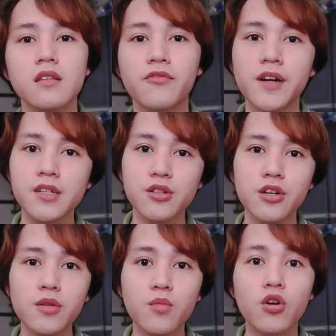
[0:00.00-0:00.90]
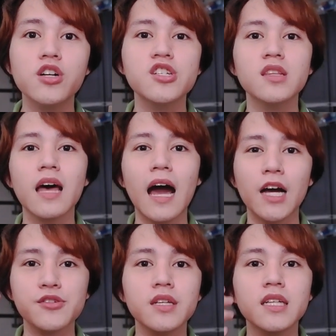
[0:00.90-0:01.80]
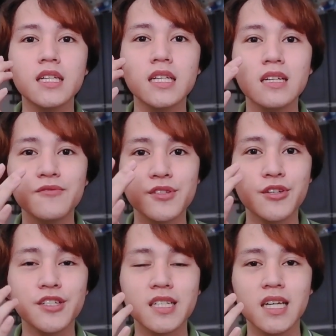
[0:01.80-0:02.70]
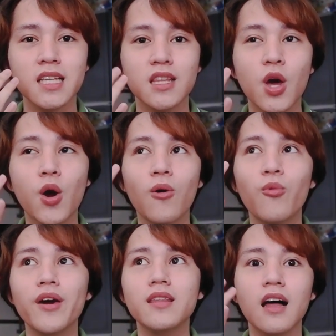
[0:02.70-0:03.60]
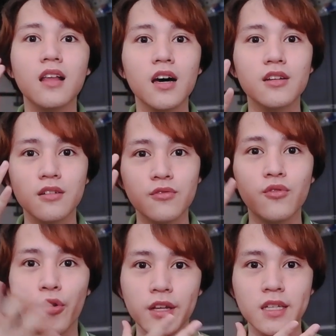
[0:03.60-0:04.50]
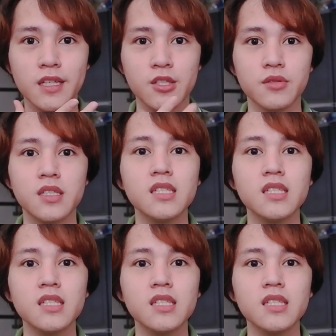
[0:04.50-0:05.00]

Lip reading: the fresh herb origin actually leaves your skin with a lot of oiliness to it.